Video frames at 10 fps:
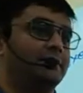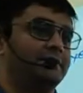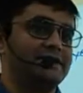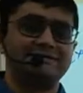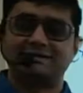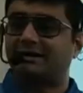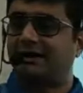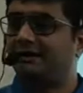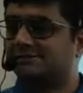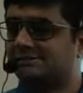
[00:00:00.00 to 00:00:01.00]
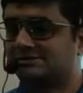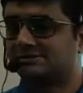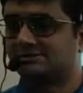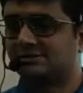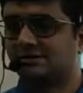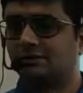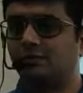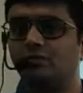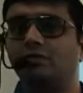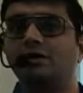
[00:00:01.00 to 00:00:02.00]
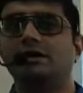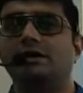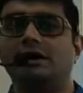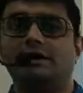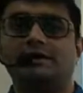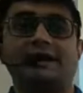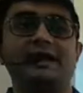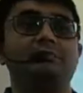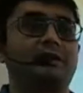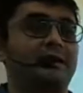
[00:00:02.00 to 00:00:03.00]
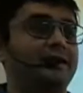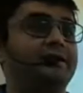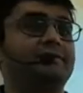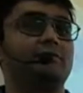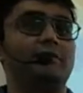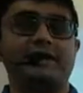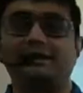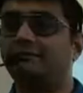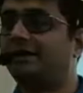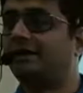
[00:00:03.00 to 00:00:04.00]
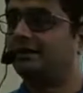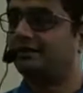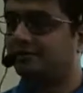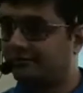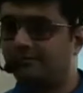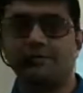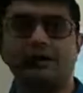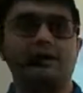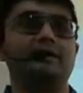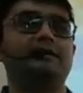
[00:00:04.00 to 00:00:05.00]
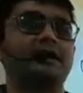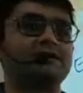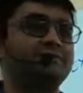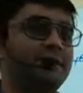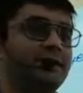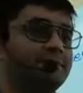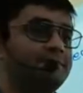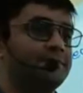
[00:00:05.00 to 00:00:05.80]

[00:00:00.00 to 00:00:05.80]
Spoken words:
these raiders tribal raiders who were invading from in Kashmir.